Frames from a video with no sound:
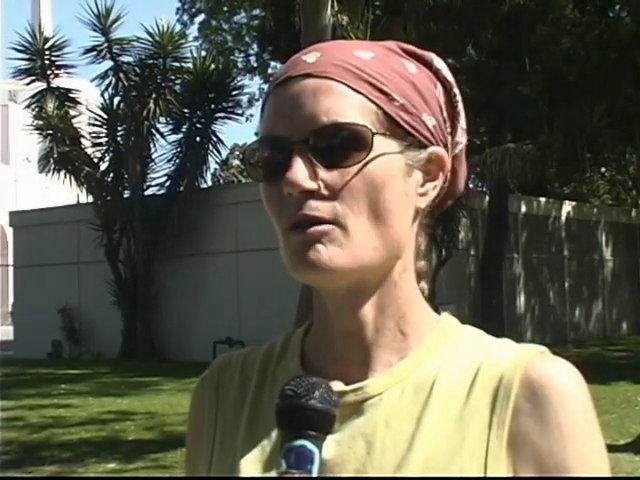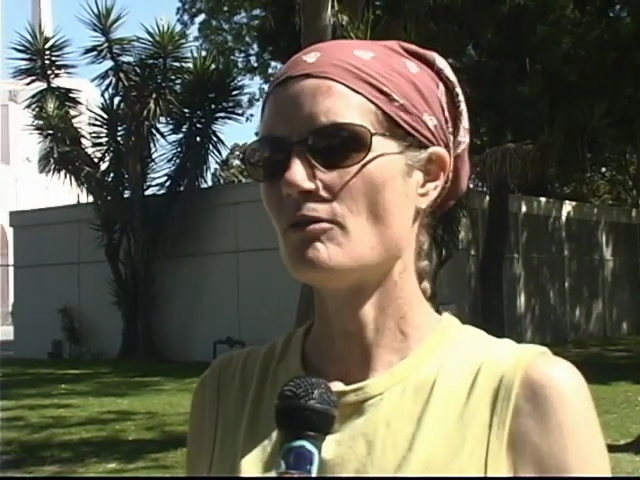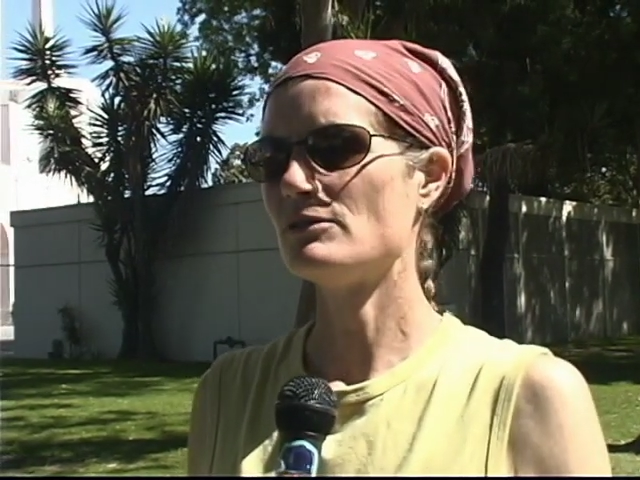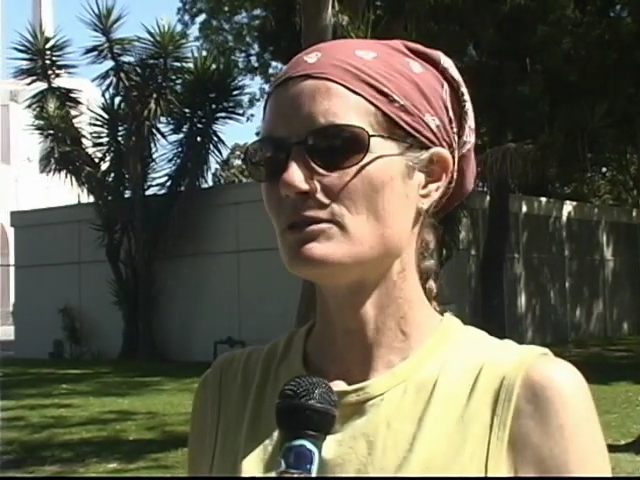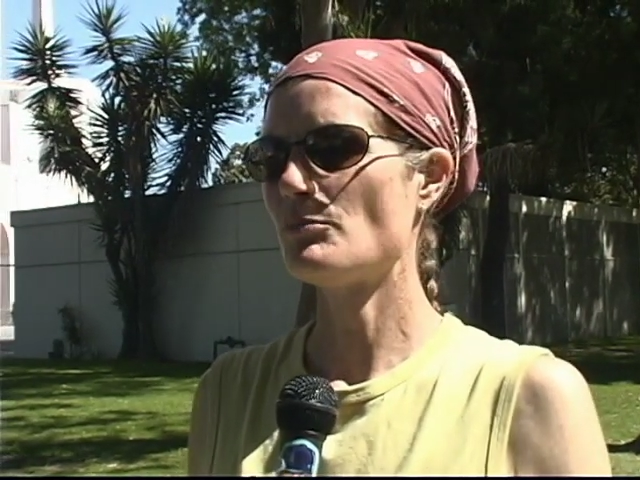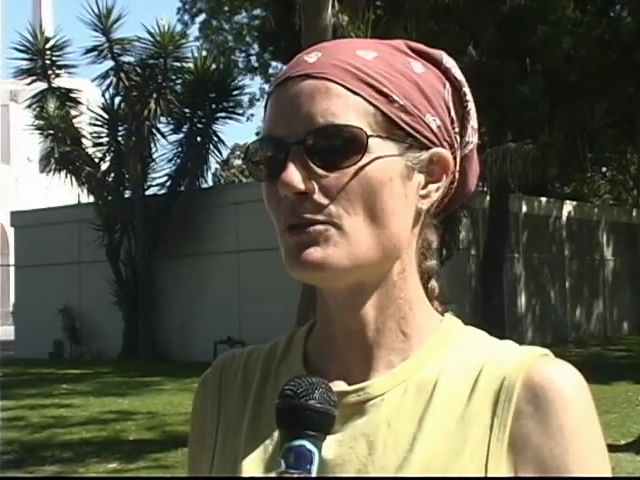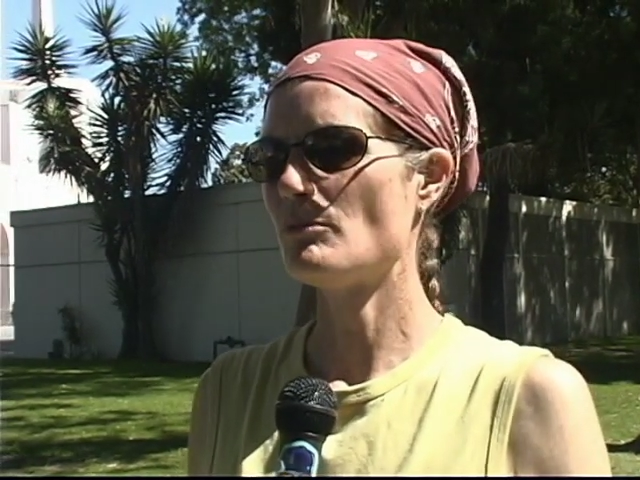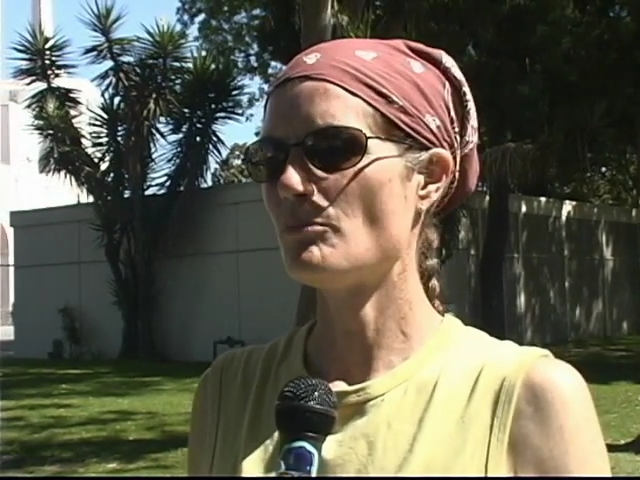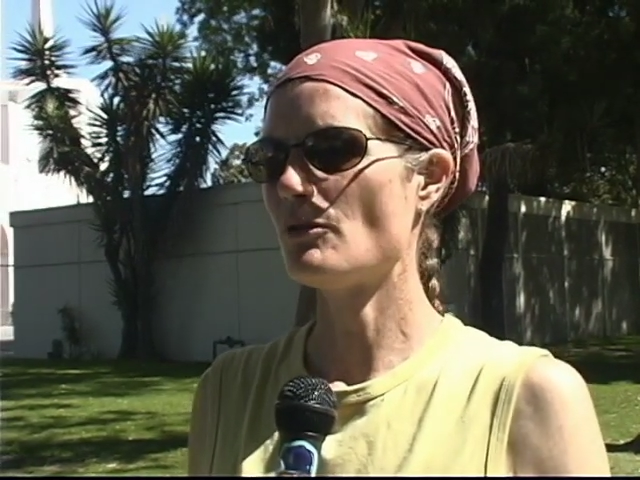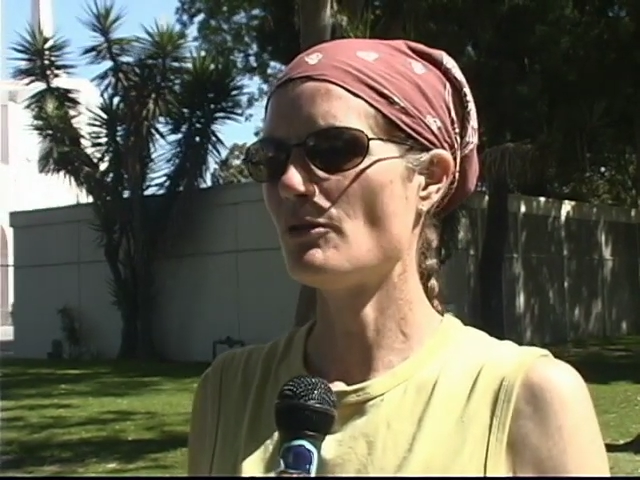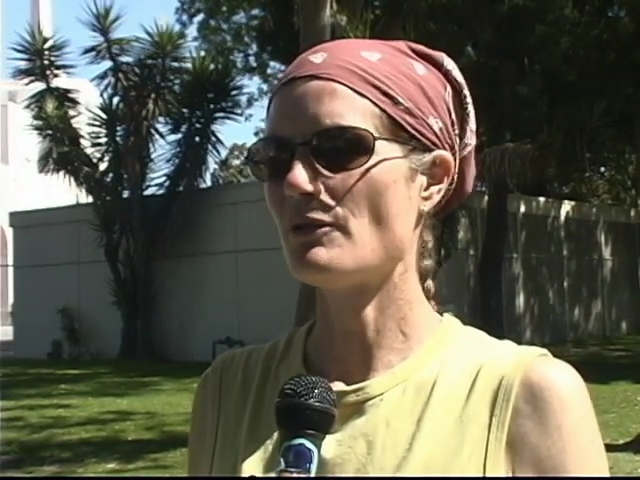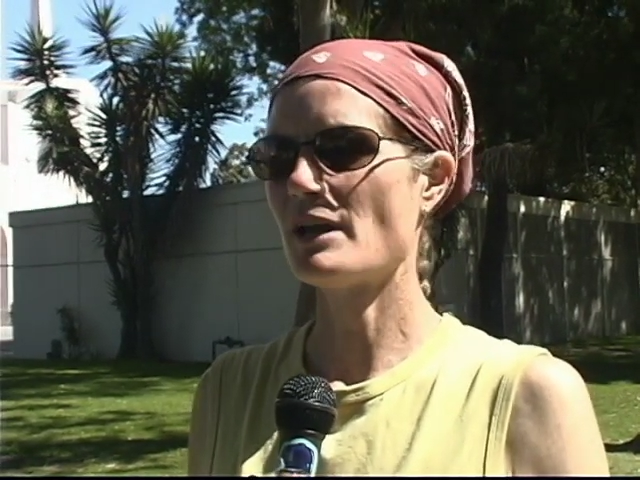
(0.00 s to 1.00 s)
owns a pit
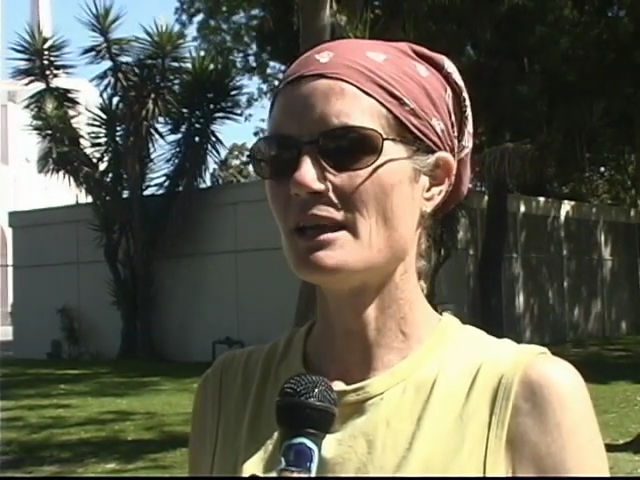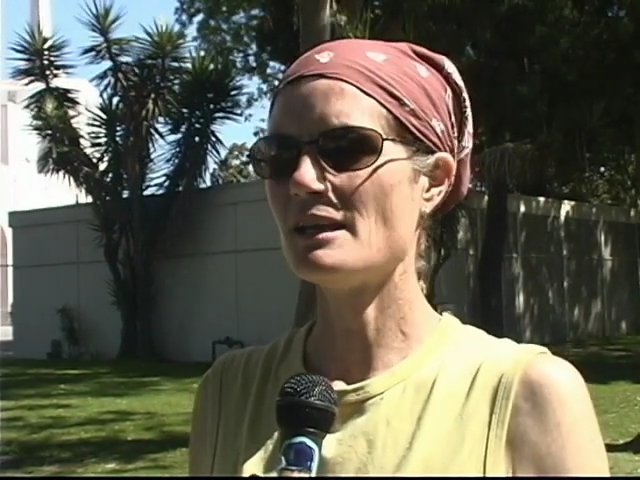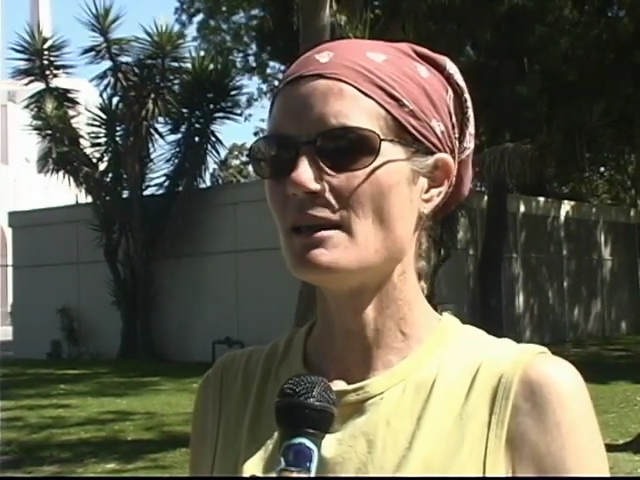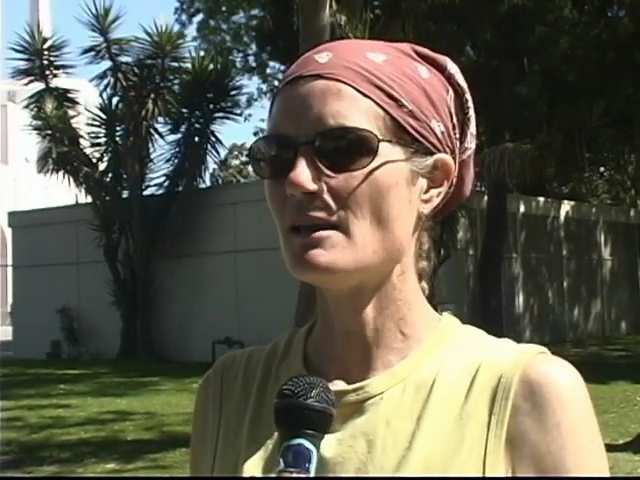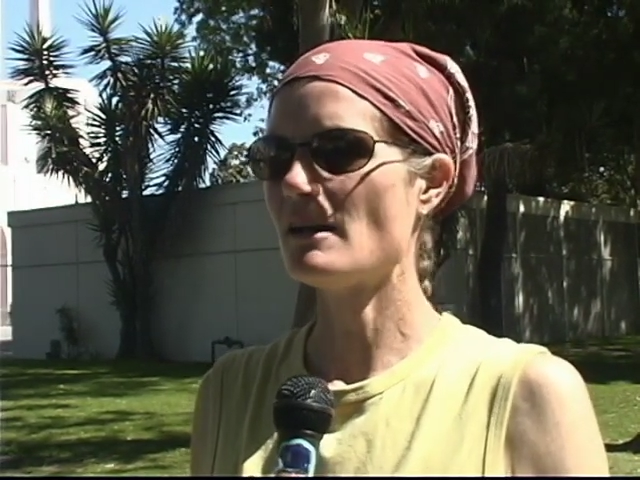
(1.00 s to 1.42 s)
bull or any